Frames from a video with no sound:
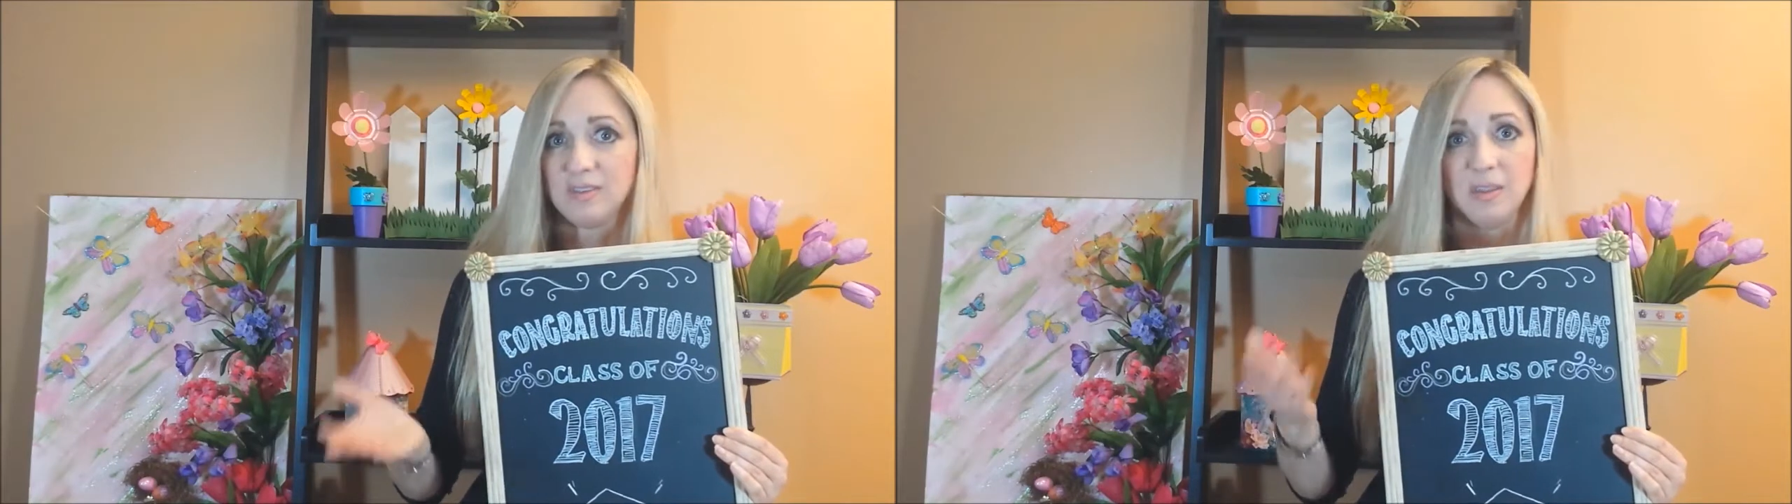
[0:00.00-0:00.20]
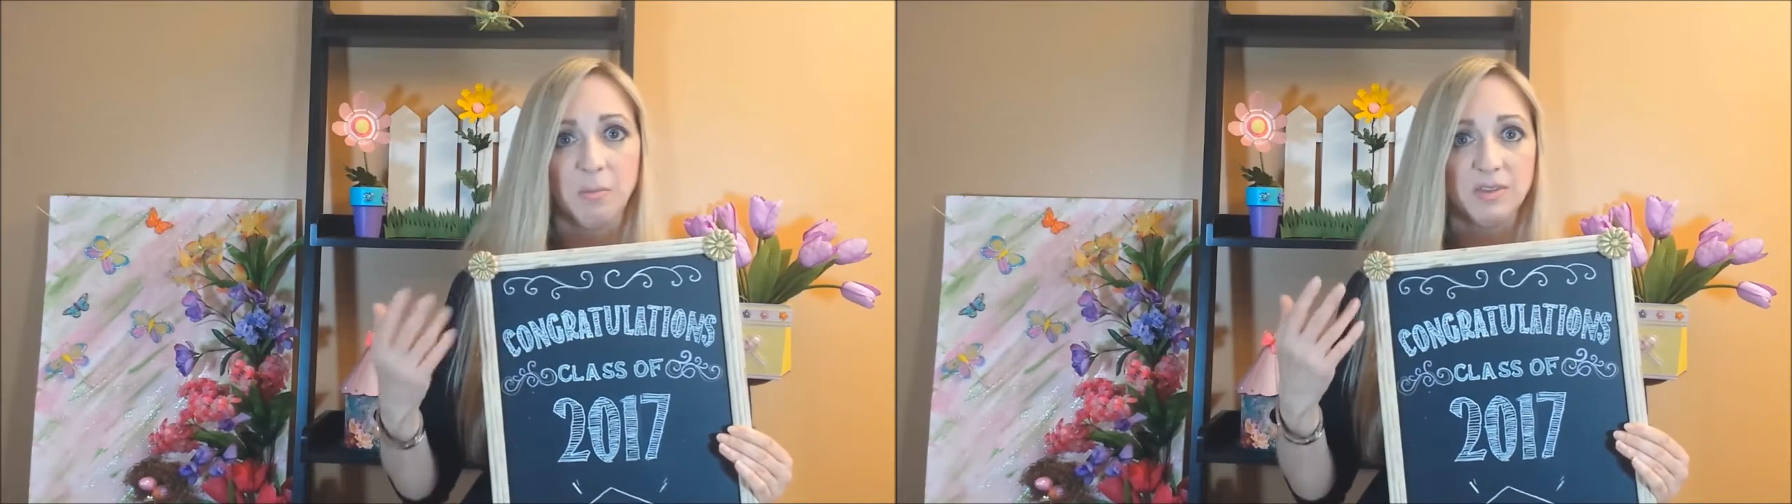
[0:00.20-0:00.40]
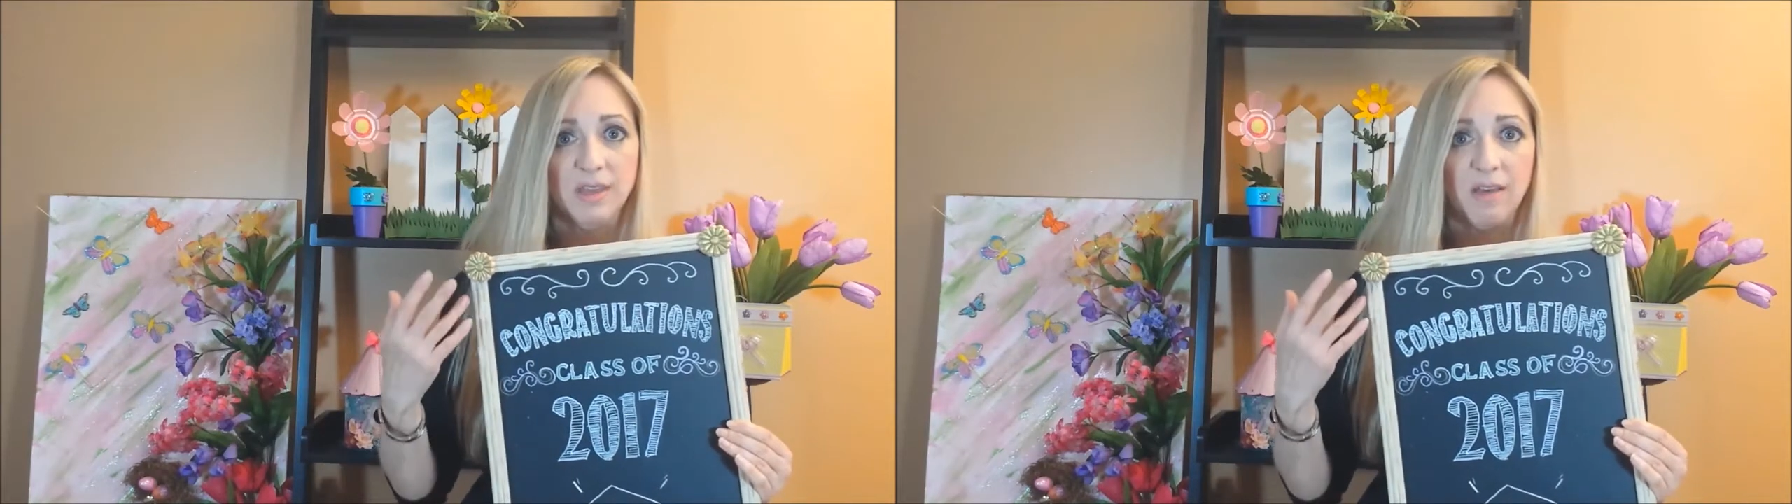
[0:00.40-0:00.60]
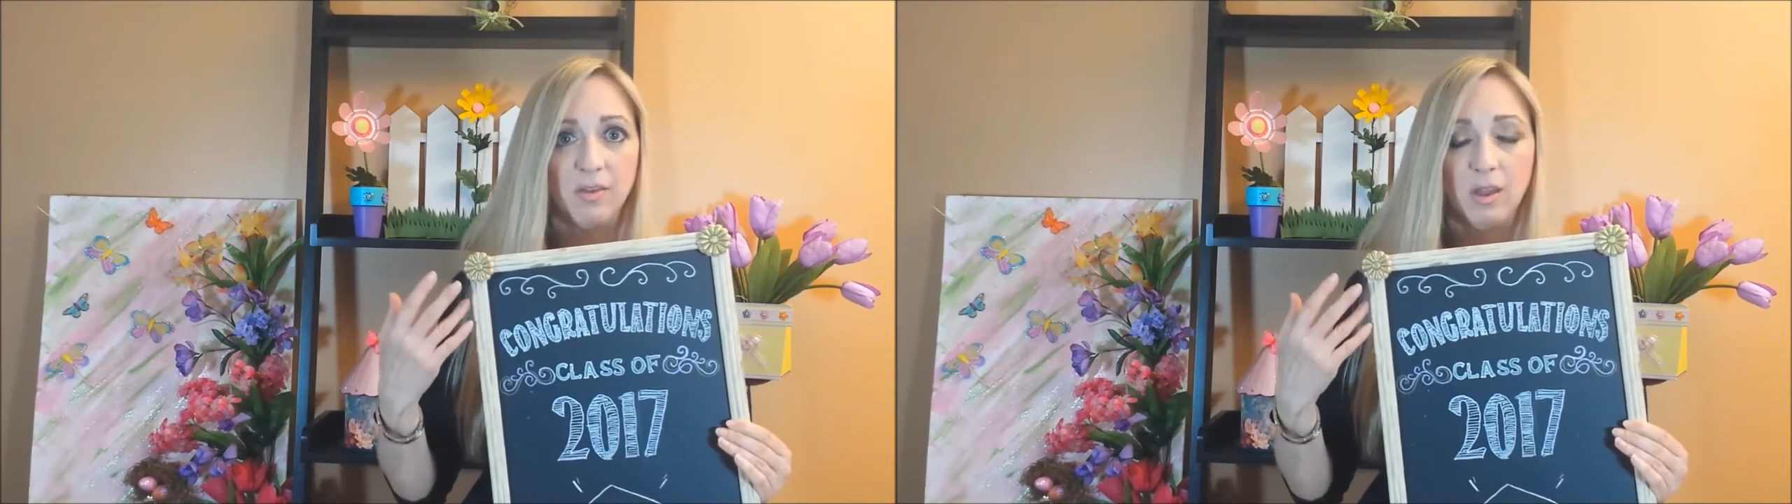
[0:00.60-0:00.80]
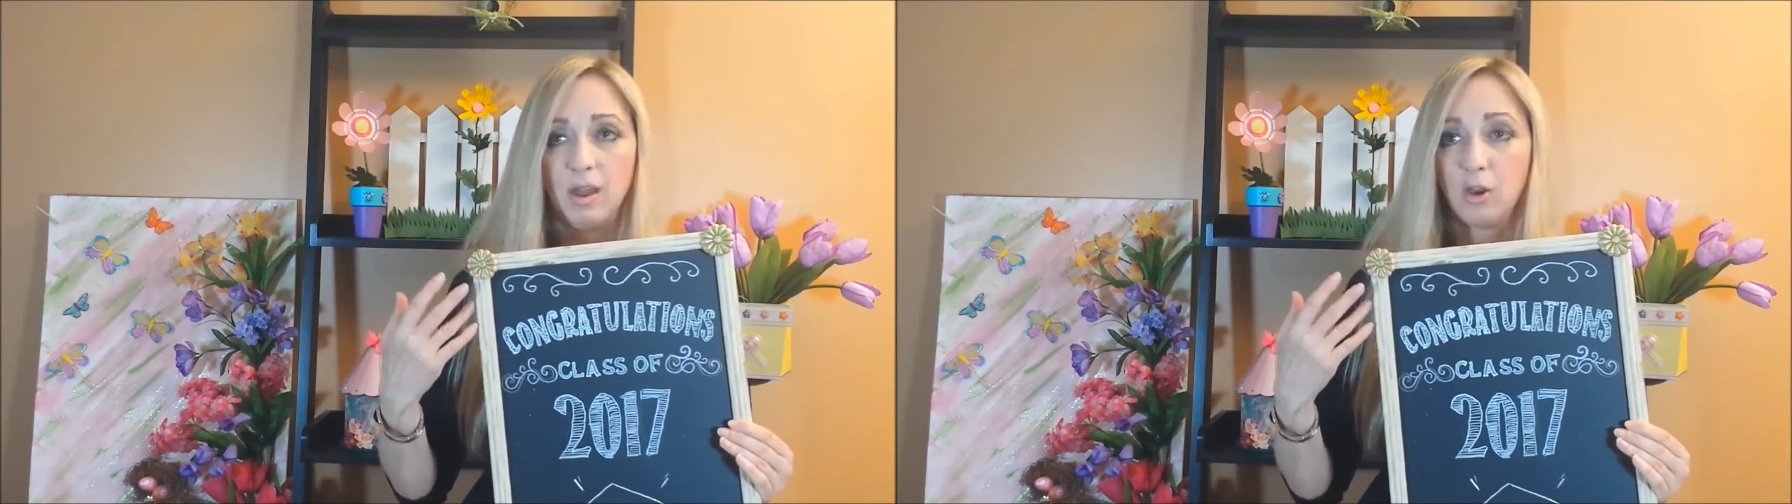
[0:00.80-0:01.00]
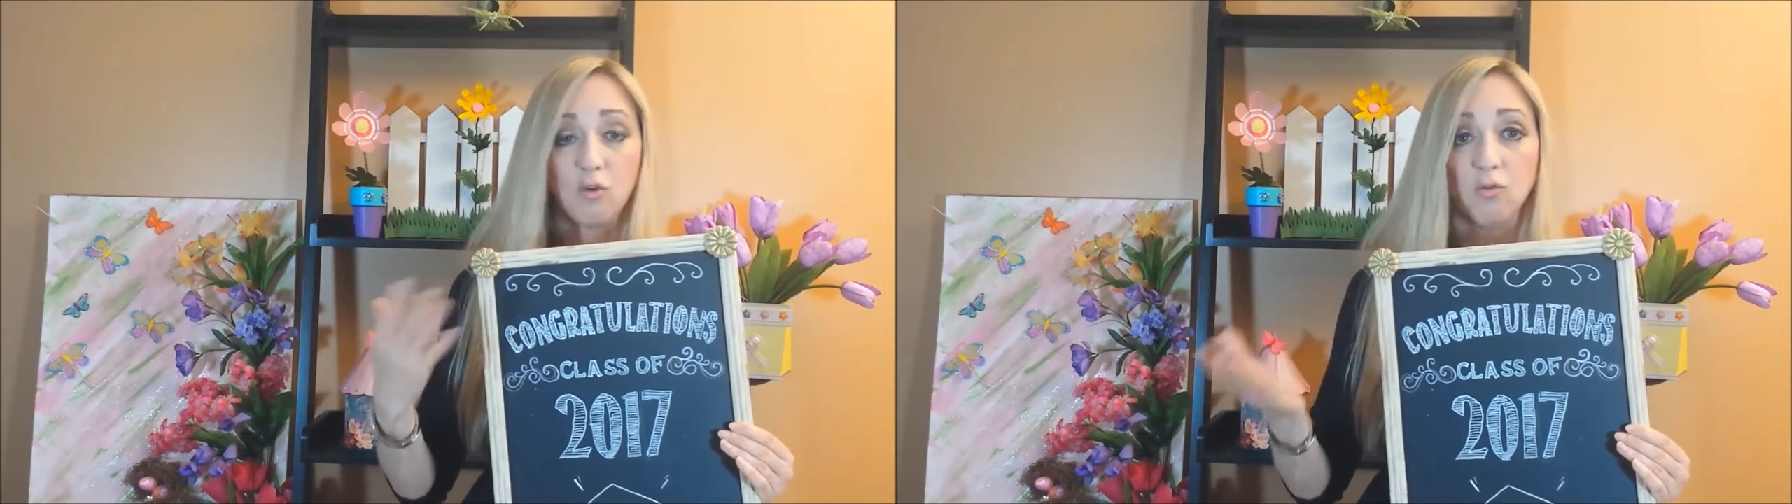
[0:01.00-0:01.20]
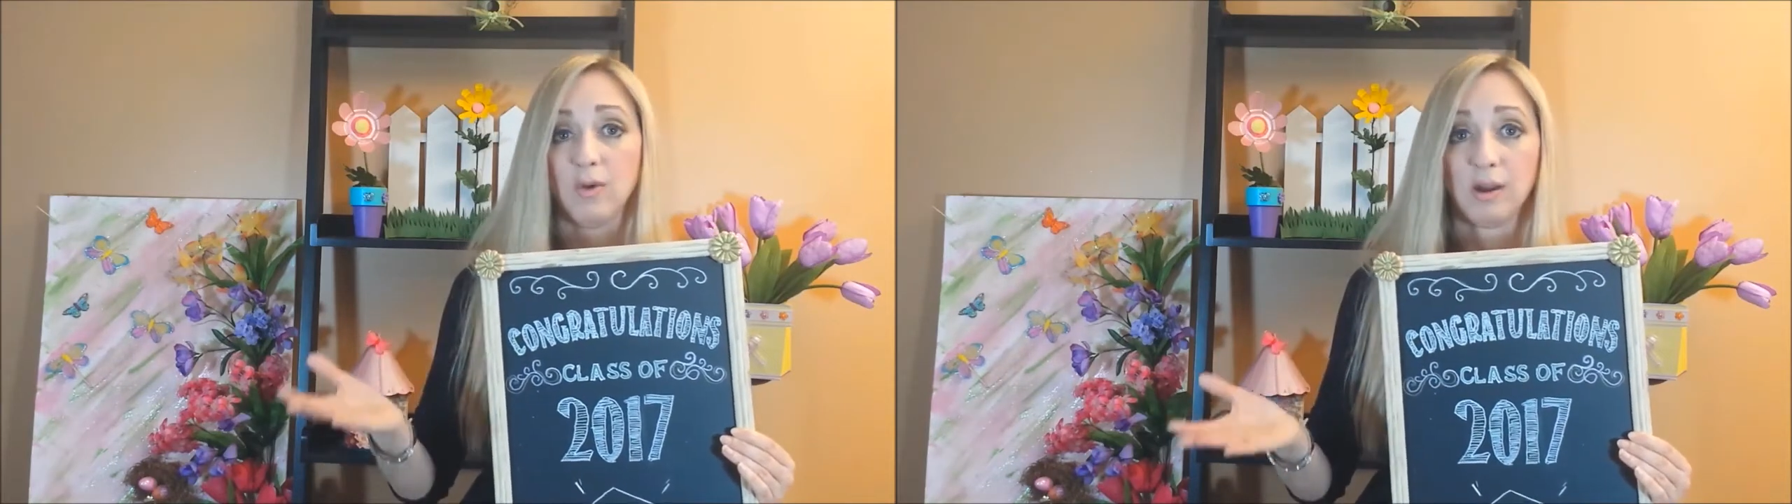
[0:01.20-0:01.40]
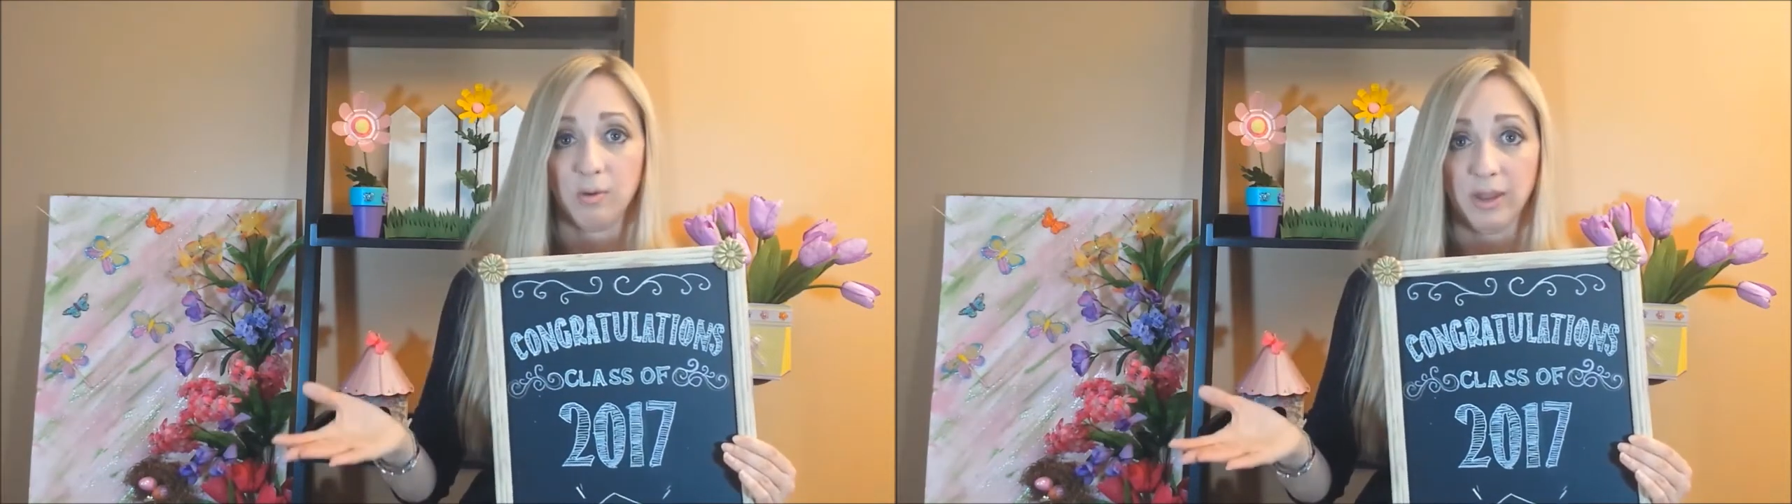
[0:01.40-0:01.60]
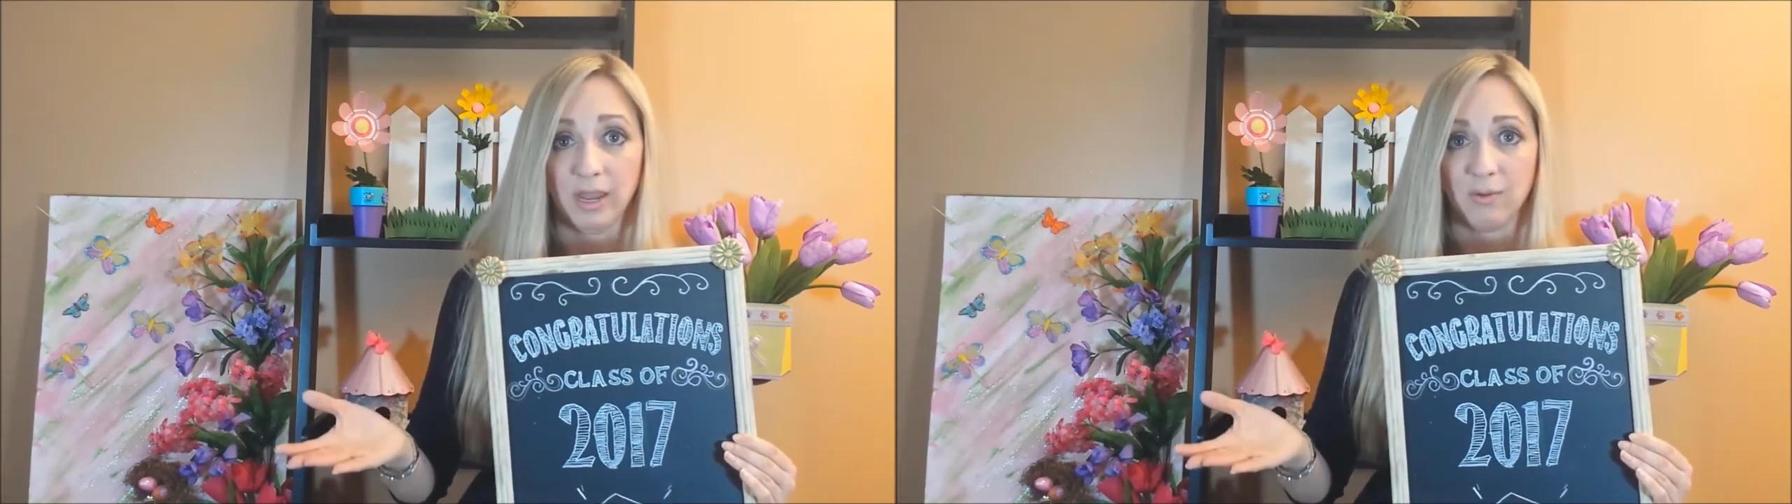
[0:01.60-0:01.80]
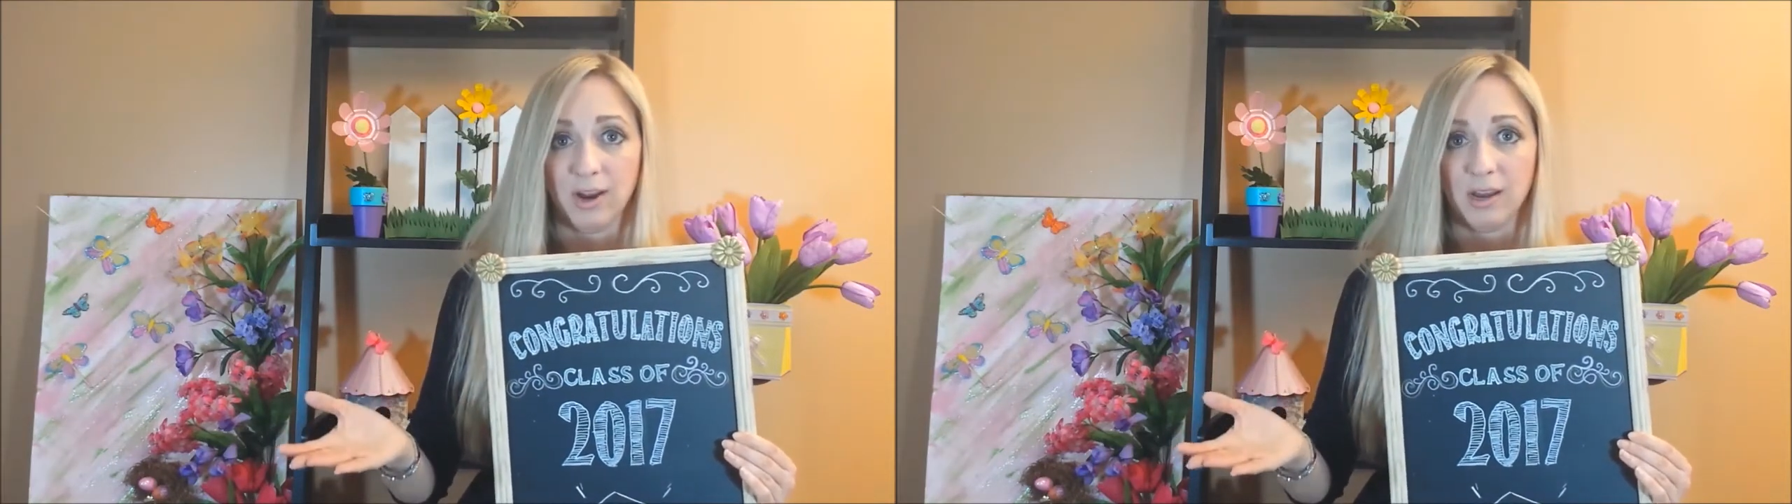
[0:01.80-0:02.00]
They must have incredible
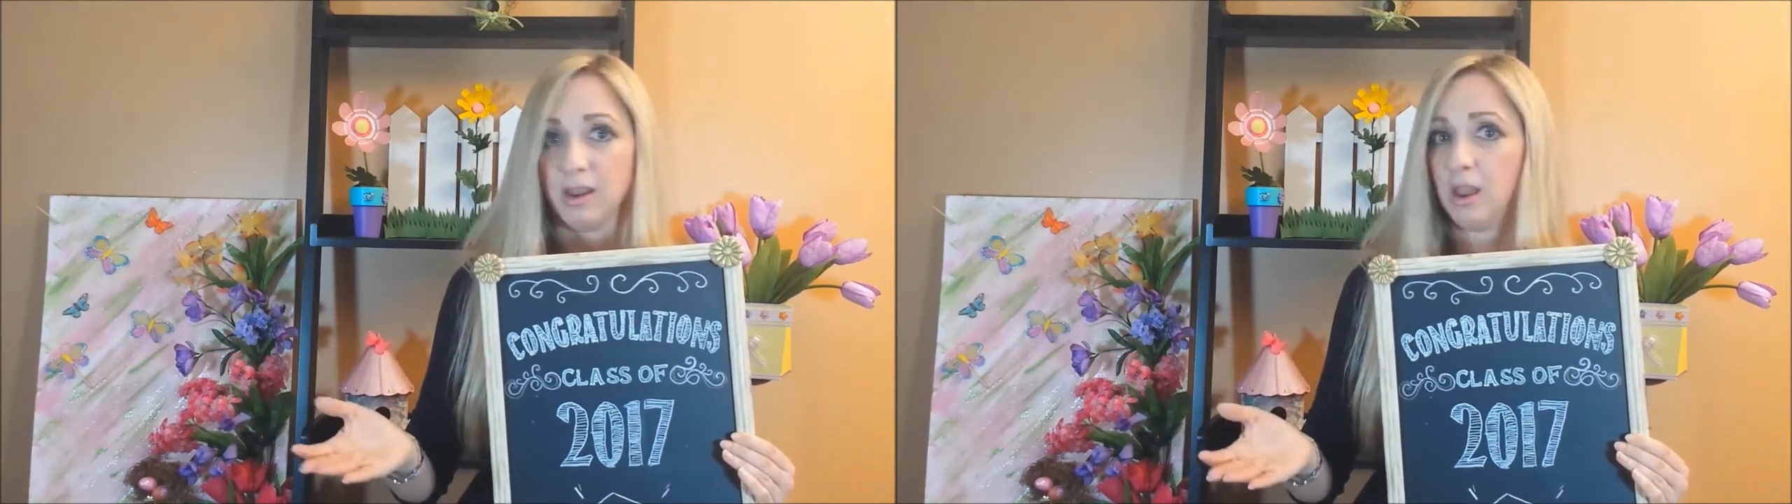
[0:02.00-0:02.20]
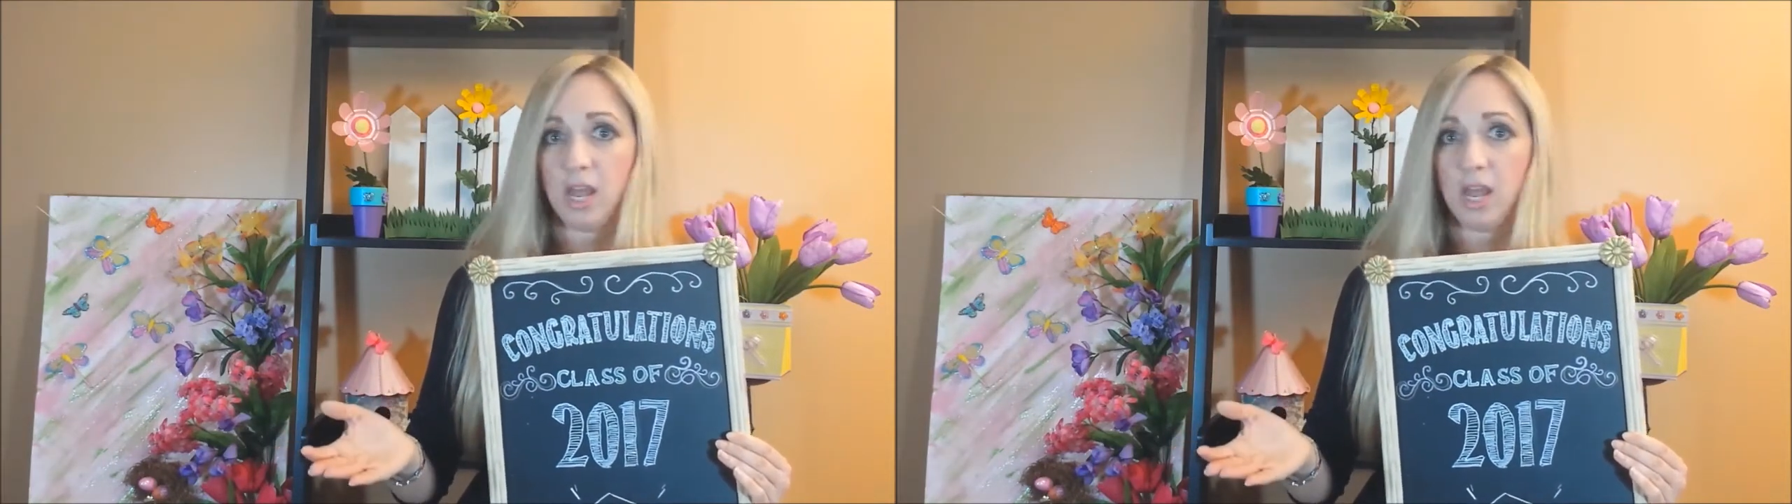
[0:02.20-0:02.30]
handwriting.